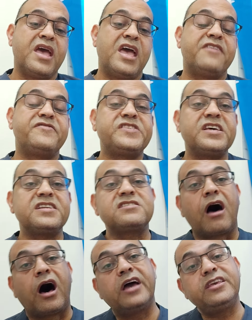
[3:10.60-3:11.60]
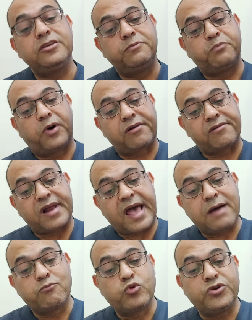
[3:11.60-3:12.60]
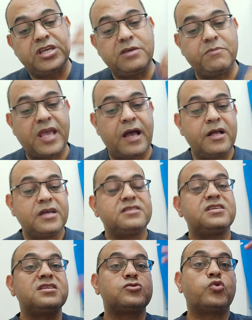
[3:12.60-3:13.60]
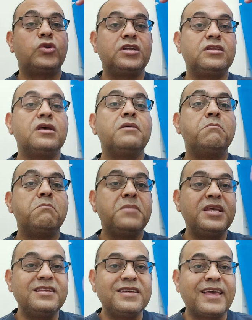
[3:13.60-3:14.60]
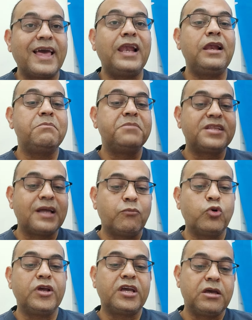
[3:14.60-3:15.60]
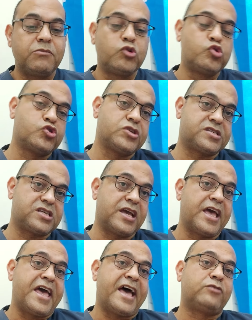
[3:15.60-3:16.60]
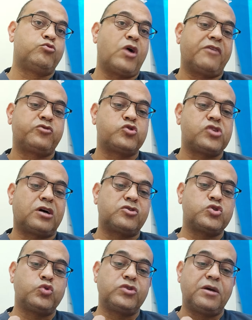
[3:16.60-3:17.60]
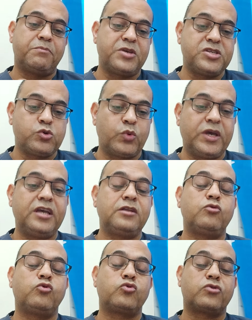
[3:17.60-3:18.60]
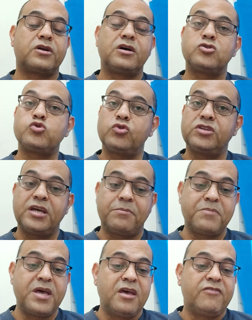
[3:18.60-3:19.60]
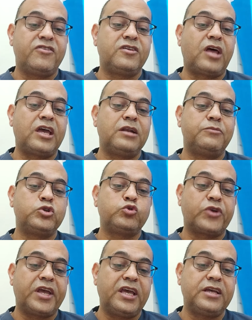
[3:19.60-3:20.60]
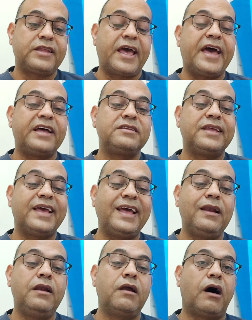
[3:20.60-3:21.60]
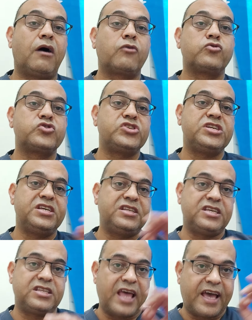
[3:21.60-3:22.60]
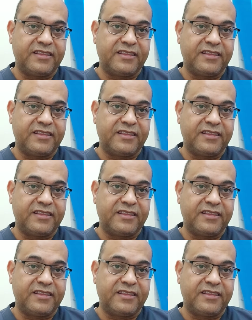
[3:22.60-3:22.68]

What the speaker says: If there is hyperammonemia, this is called medical metabolic emergency, and you have to start sodium benzoate or sodium phenylbutyrate and L-arginine.